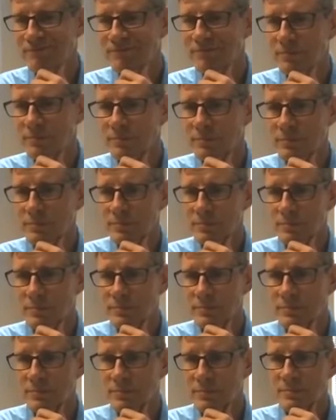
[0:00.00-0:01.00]

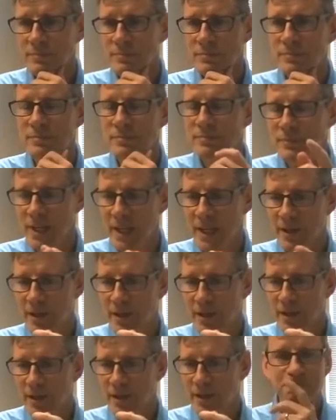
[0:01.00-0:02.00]

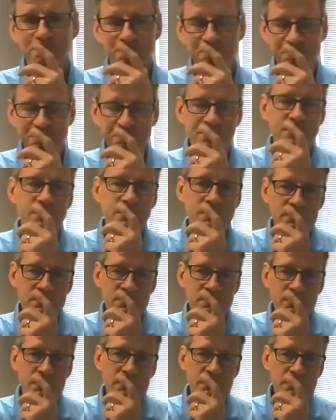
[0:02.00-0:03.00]

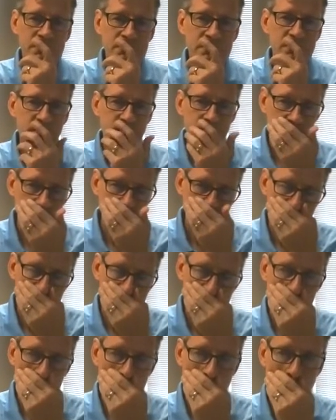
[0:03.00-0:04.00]

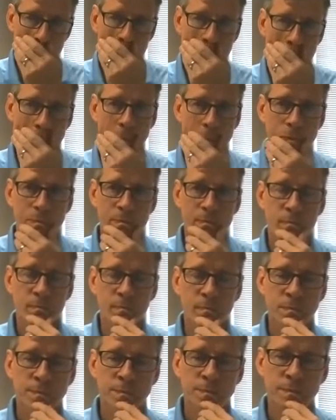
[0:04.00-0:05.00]

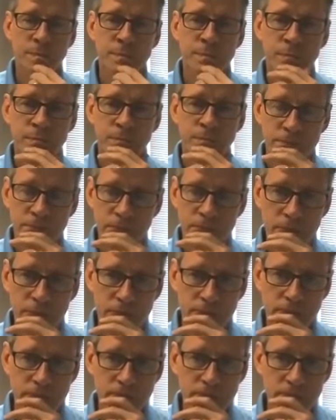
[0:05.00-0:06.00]

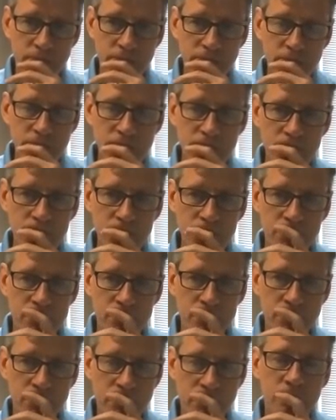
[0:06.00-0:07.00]

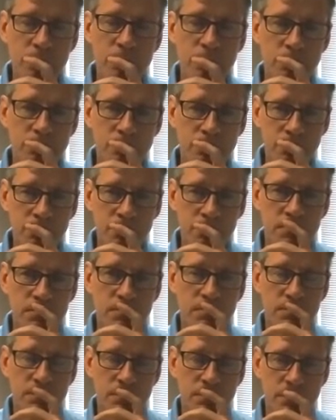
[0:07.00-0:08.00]
[no speech]